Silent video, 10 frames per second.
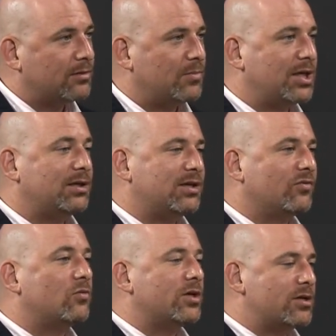meaning
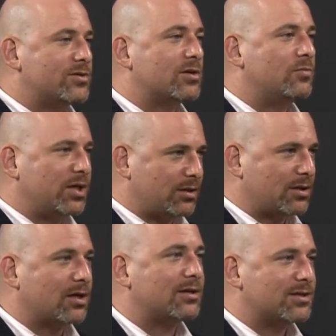different windows are being
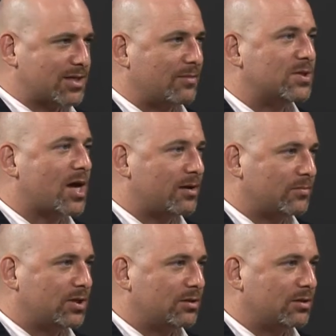done at the same time.